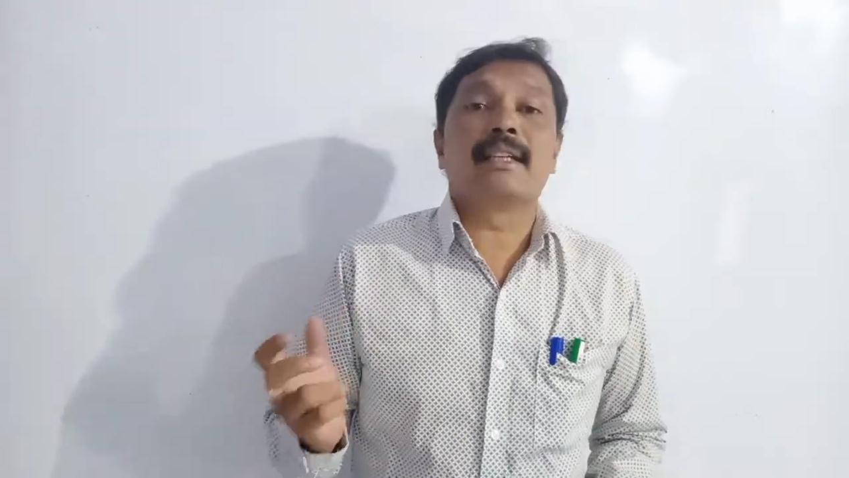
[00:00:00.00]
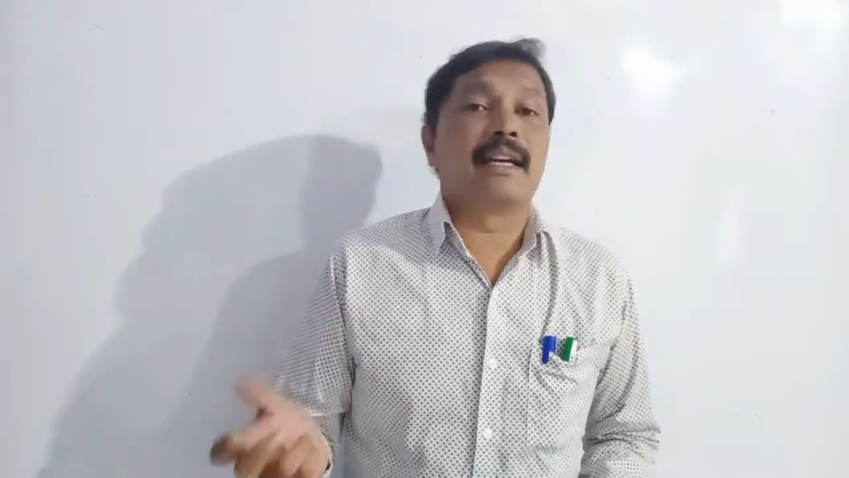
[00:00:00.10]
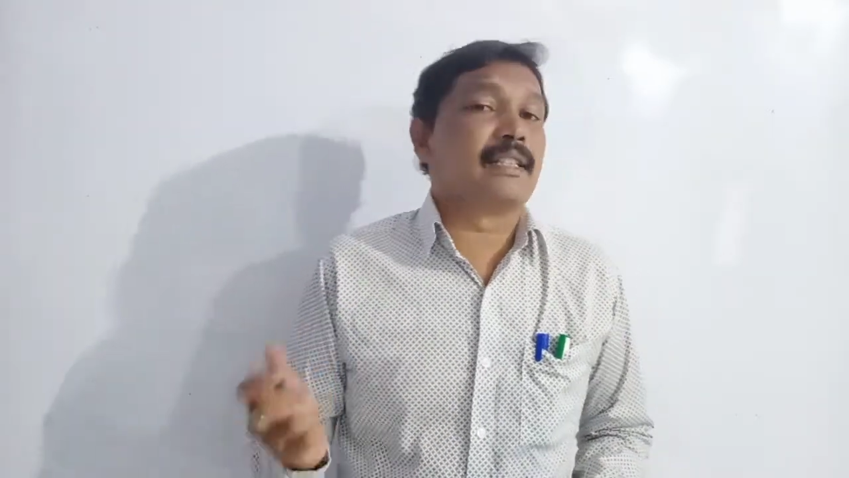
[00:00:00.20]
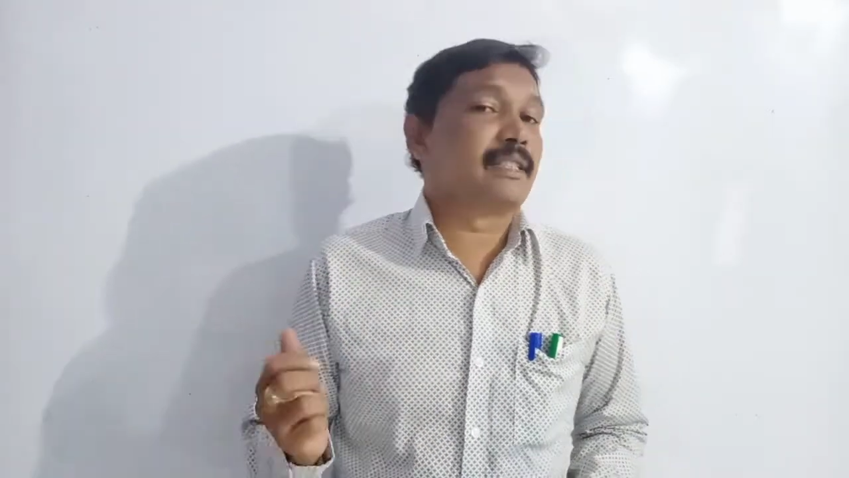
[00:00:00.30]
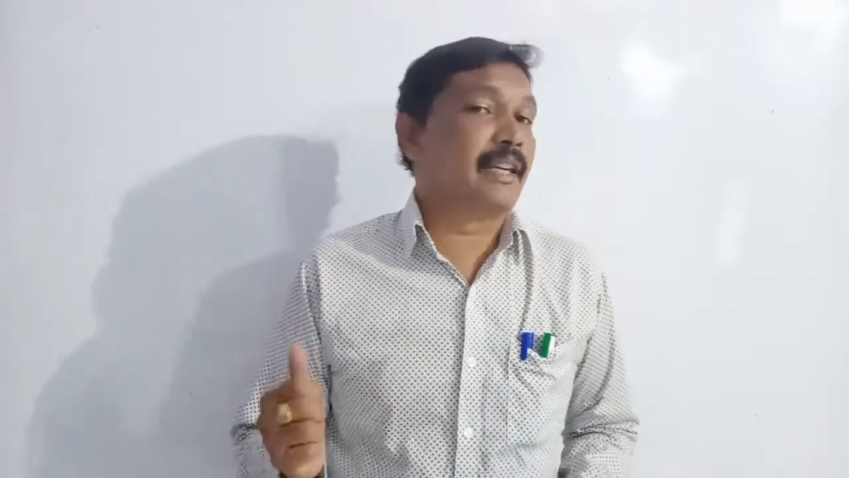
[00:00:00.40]

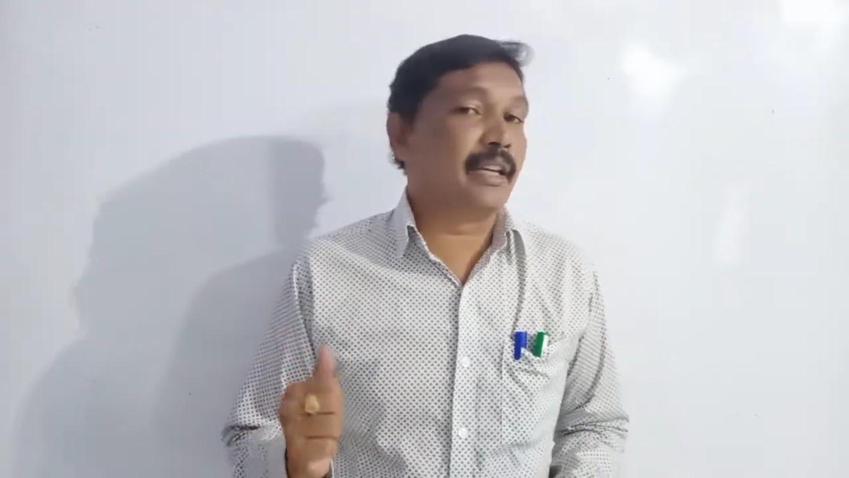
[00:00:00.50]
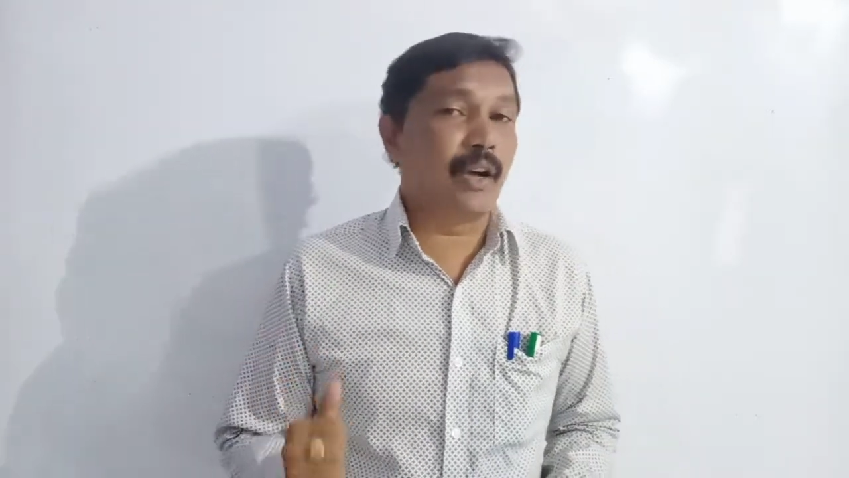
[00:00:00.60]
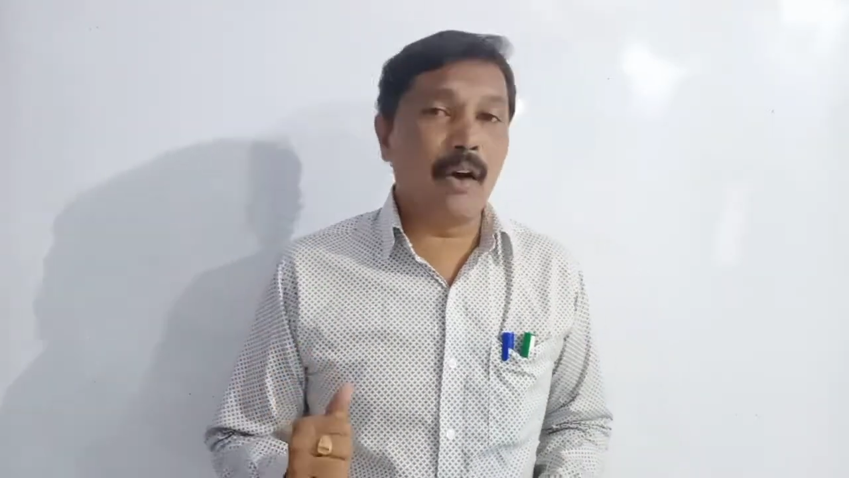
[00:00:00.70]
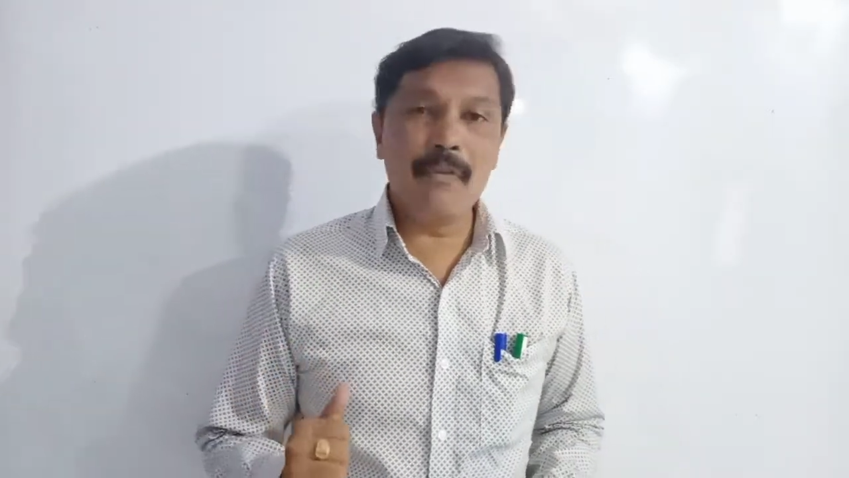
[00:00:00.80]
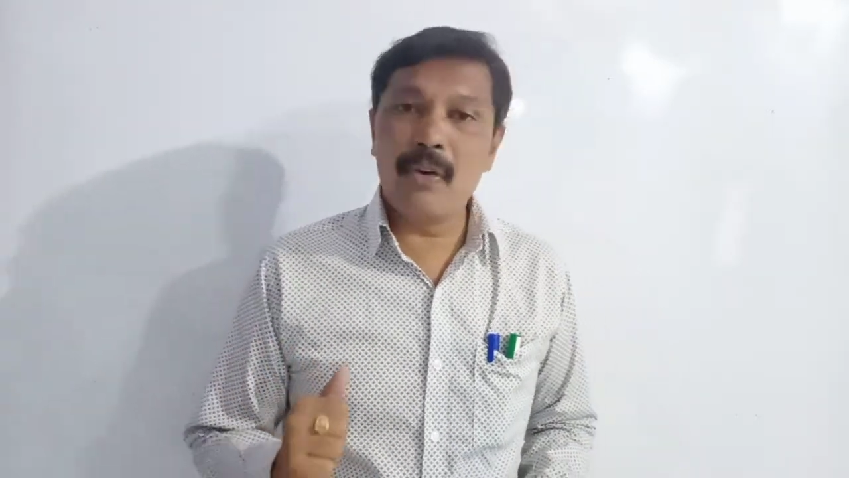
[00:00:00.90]
scarcity
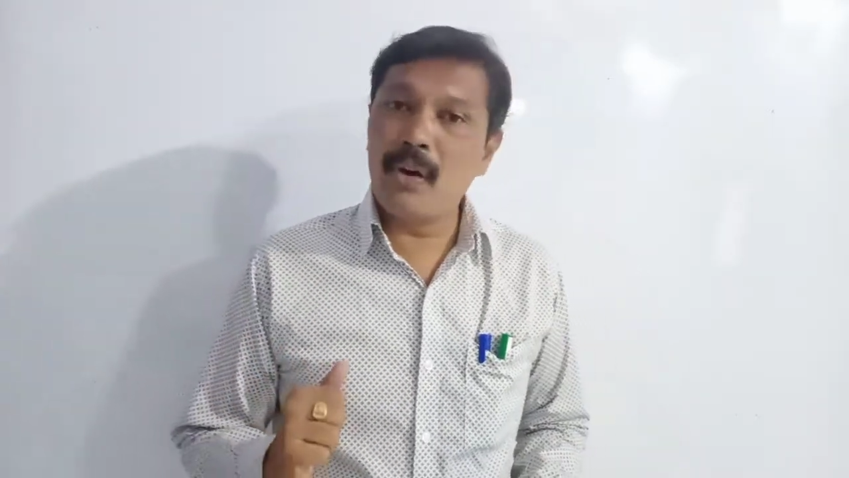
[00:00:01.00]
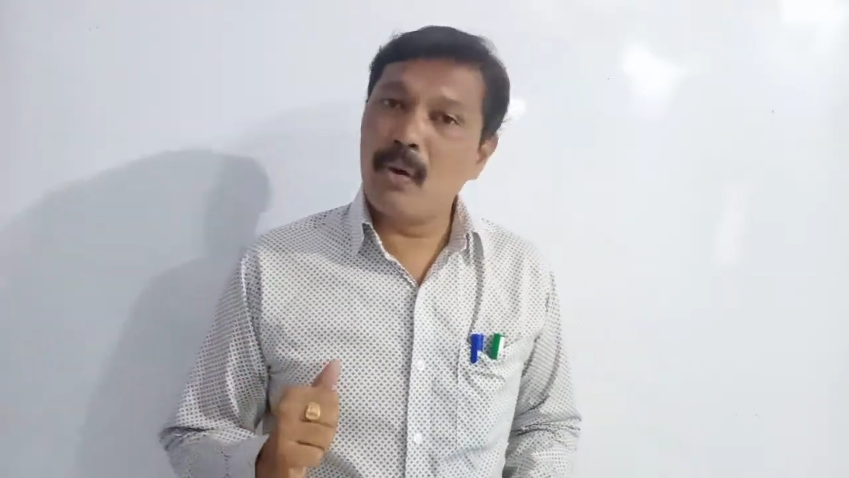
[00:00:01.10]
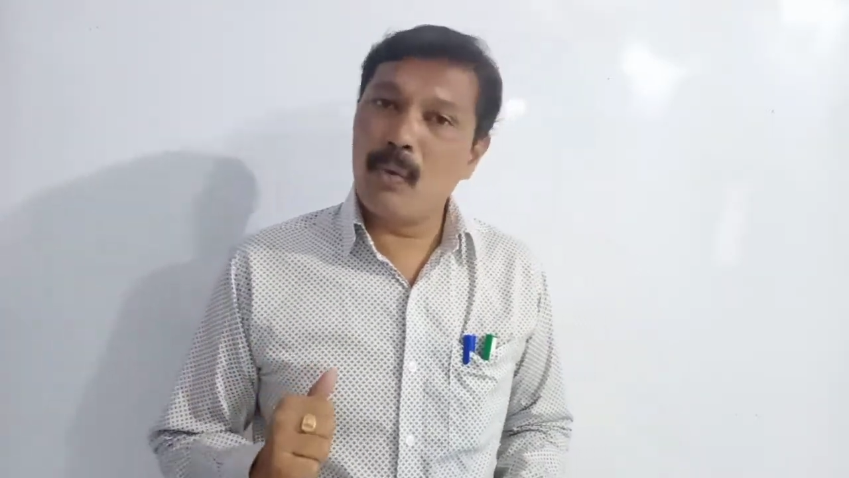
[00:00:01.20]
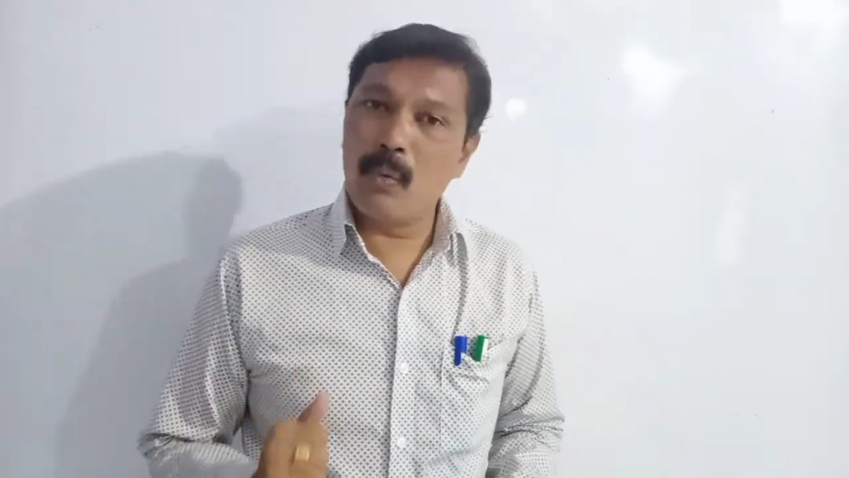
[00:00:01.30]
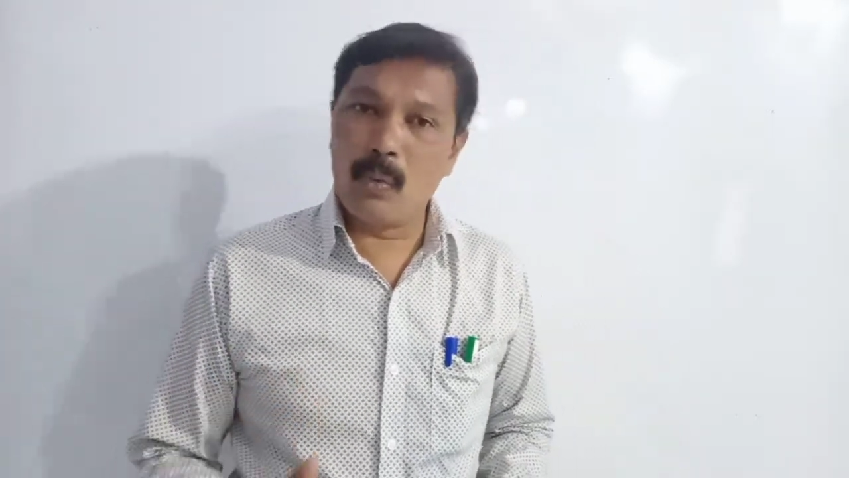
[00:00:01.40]
of
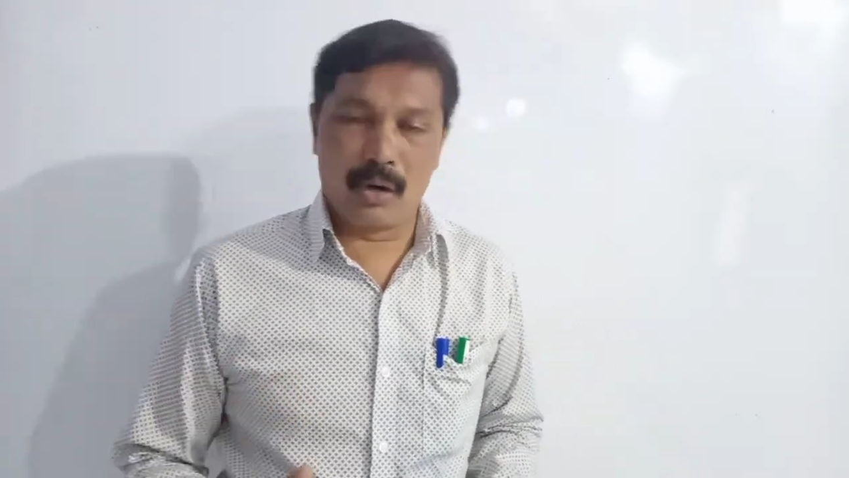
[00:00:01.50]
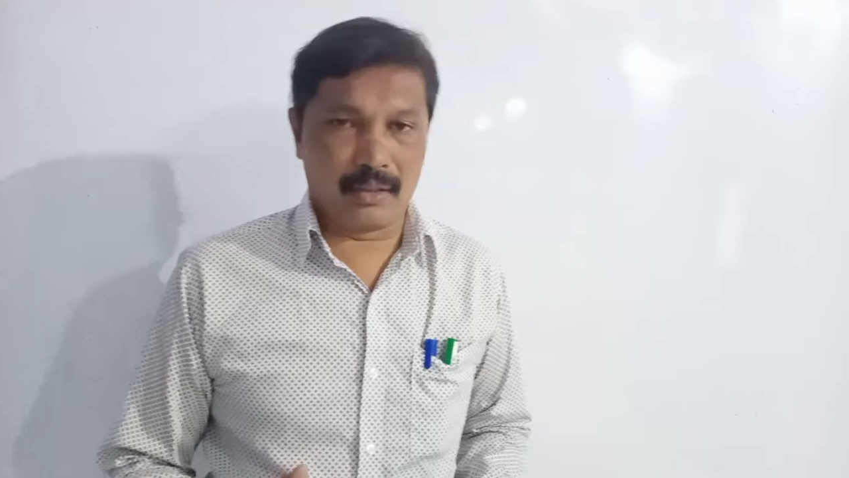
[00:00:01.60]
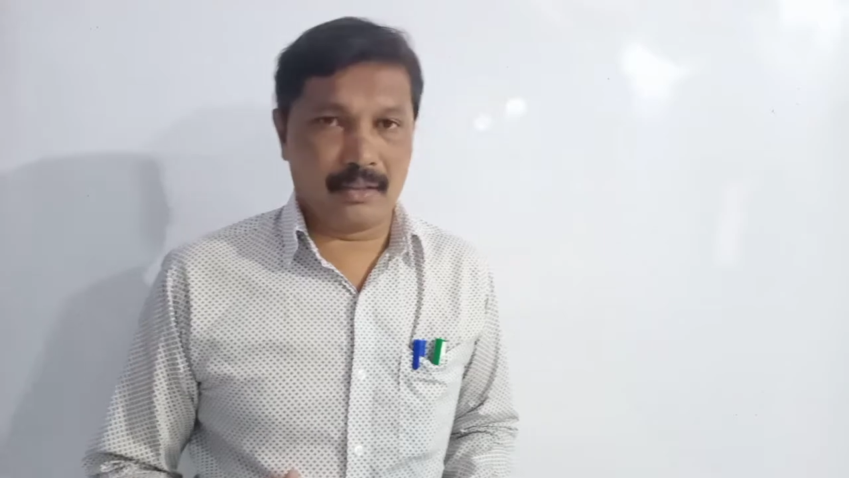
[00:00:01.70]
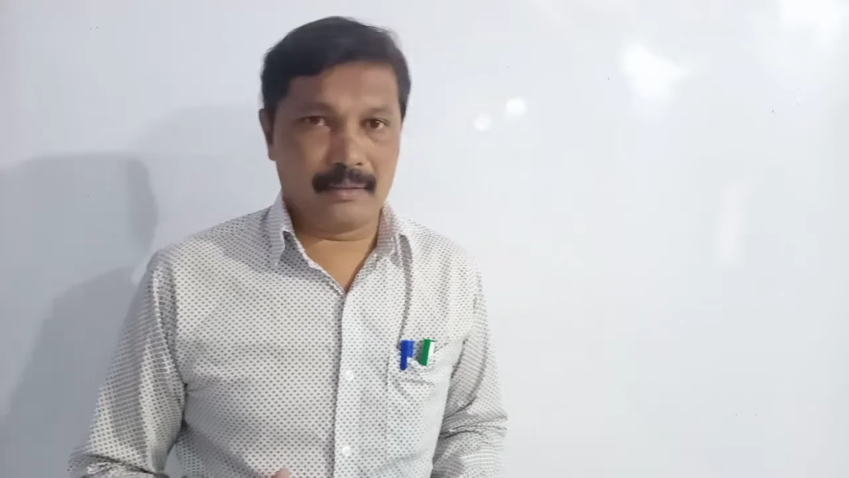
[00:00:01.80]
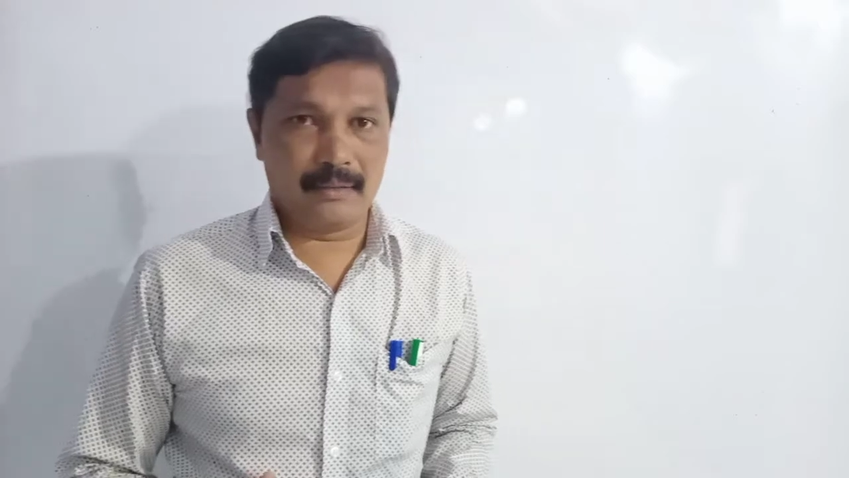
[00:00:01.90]

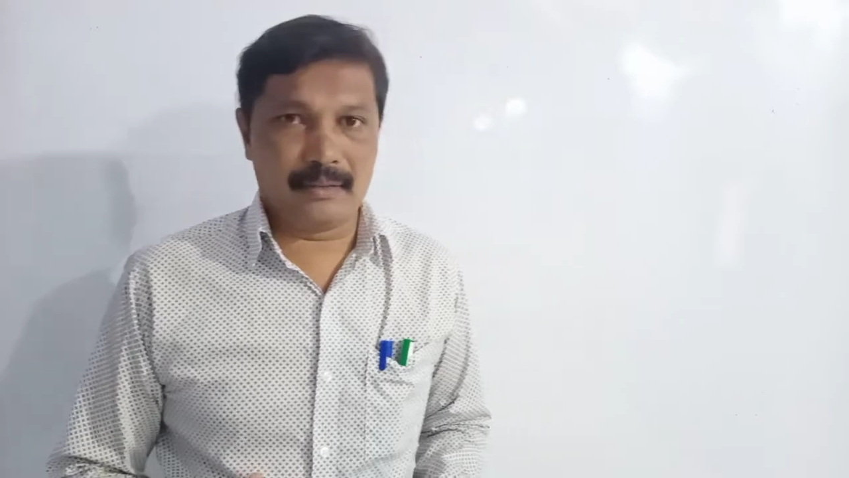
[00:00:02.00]
water,